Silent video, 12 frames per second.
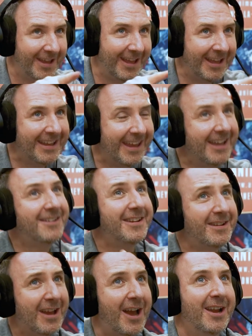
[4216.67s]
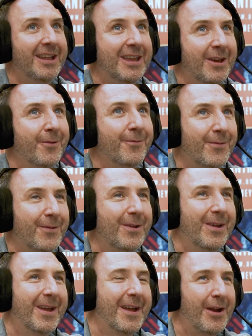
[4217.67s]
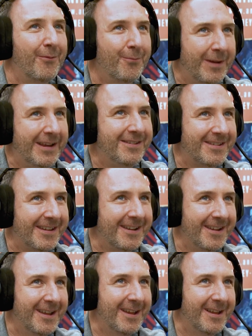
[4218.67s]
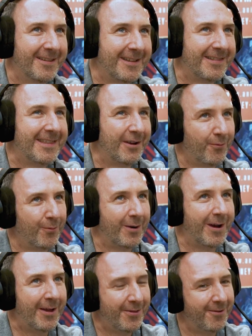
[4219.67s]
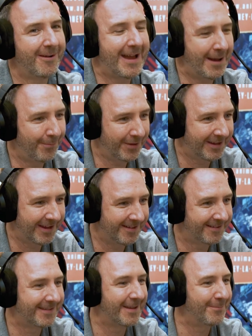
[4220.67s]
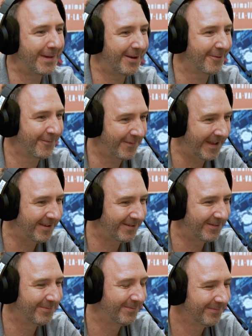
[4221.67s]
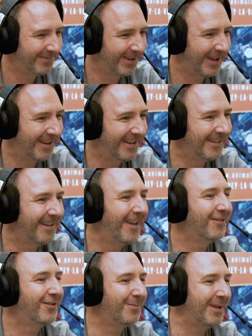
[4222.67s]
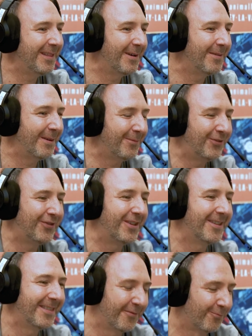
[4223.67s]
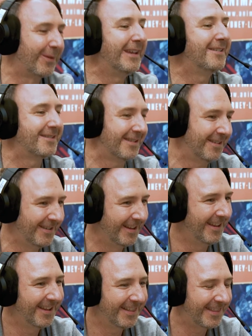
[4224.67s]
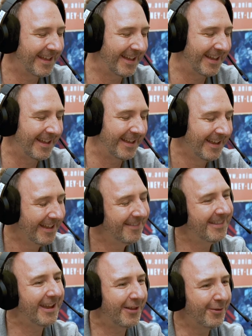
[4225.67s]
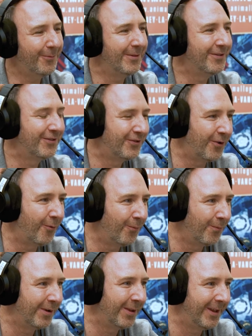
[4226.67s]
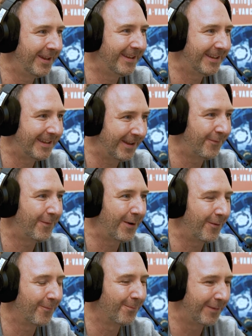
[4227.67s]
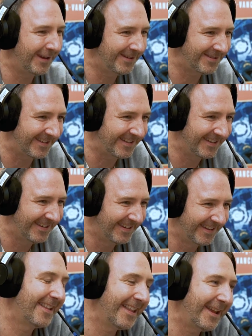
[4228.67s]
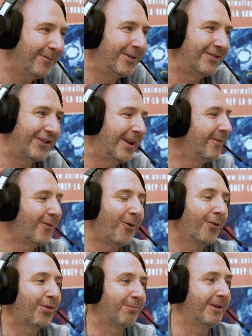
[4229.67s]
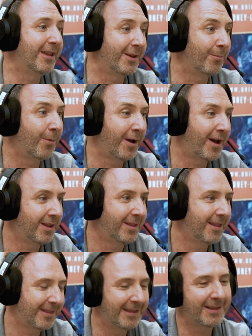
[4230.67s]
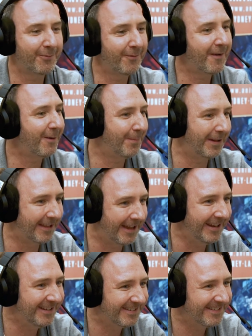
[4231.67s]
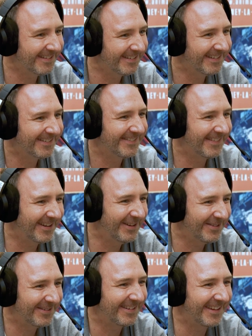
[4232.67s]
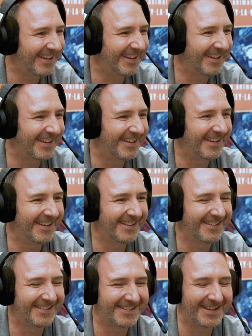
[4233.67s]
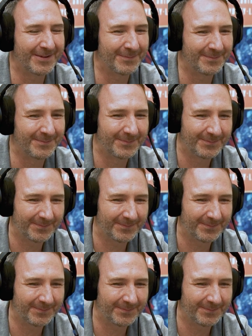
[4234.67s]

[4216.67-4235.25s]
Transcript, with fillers: it it did kind of give a reason that there were other applicants that better fit, and and, and to me that that was the the reason that the other ones don't really give a reason. The language out of all three of them, I, I think they were very polite, right? And and um,